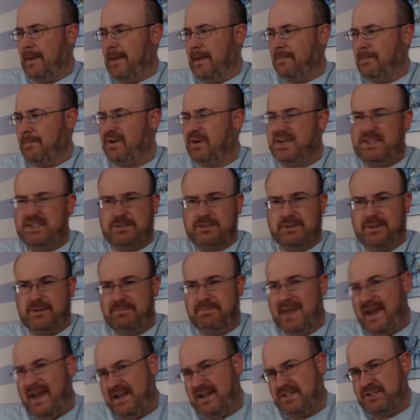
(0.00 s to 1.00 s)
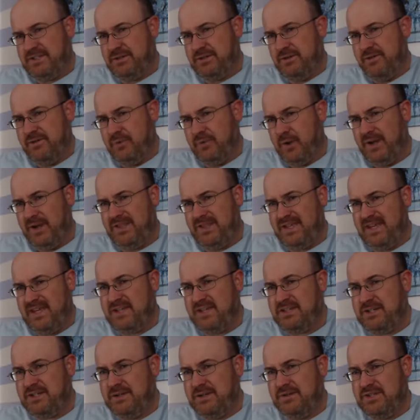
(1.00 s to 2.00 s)
Preece would manage to avoid the
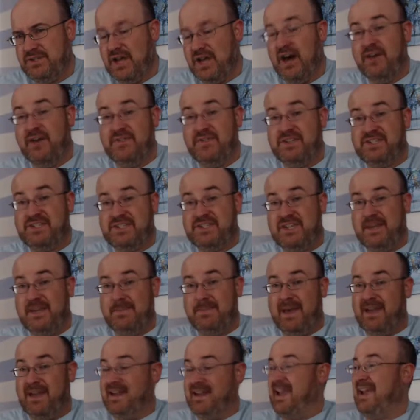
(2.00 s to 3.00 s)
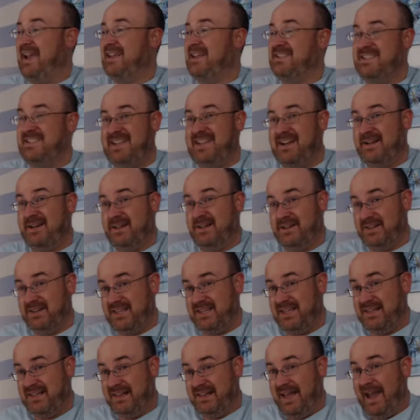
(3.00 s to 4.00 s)
issues of his teammate and stayed on the
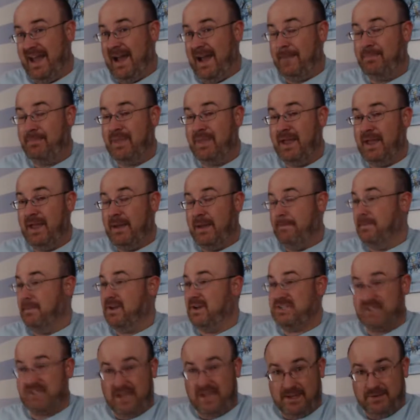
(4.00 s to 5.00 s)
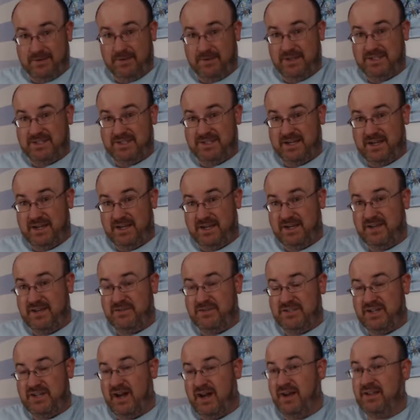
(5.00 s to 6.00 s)
lead lap, much like what
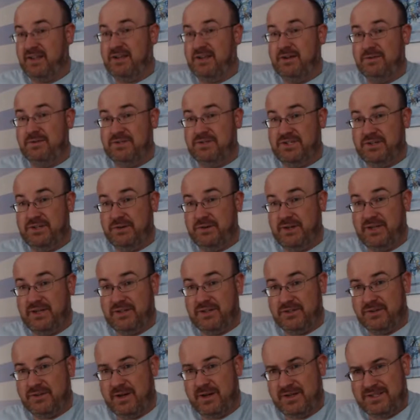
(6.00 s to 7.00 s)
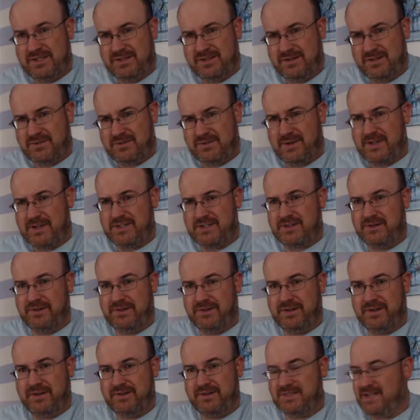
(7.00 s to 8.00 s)
Kevin Donahue was doing in the Truck Series race
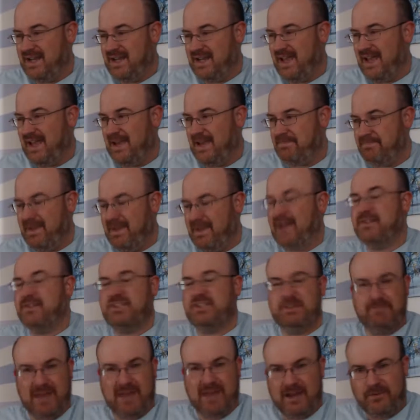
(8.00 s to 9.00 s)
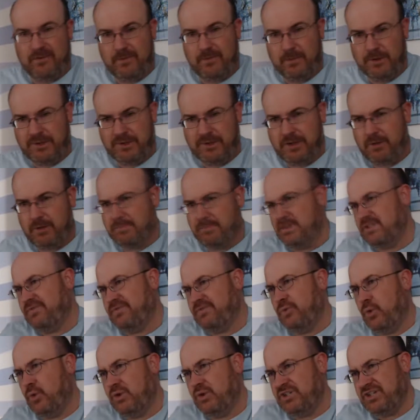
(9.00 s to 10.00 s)
earlier today, bouncing back from earlier
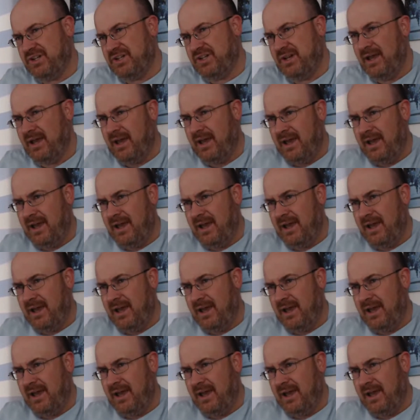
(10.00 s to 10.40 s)
misfortune.